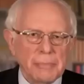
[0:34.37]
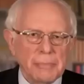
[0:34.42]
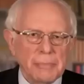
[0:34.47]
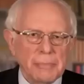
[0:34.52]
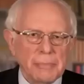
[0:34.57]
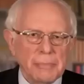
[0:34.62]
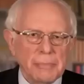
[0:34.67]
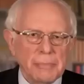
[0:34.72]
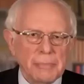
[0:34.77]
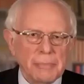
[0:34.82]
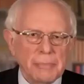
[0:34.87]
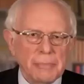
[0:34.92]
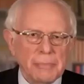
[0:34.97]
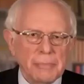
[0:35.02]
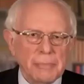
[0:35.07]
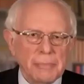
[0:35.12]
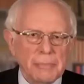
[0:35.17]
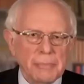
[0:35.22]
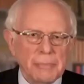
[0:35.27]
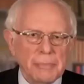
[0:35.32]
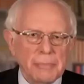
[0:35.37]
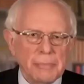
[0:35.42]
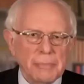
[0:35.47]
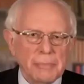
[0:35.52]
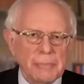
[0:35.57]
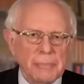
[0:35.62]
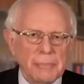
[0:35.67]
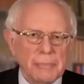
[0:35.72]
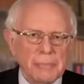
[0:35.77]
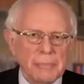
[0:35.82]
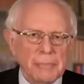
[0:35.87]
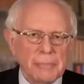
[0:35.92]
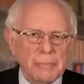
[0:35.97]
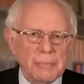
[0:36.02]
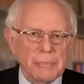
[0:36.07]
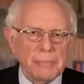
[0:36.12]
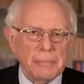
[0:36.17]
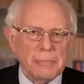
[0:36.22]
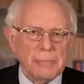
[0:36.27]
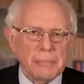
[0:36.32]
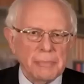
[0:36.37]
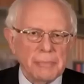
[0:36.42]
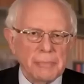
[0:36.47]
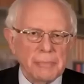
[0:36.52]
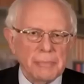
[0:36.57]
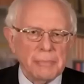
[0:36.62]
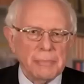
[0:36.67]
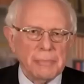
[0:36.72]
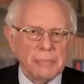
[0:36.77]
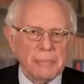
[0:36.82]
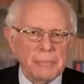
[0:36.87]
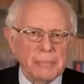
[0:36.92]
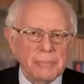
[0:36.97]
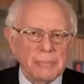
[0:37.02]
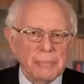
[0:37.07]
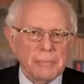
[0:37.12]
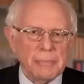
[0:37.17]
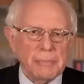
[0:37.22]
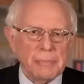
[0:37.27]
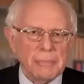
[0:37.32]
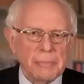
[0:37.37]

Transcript: No words are spoken by the person on screen.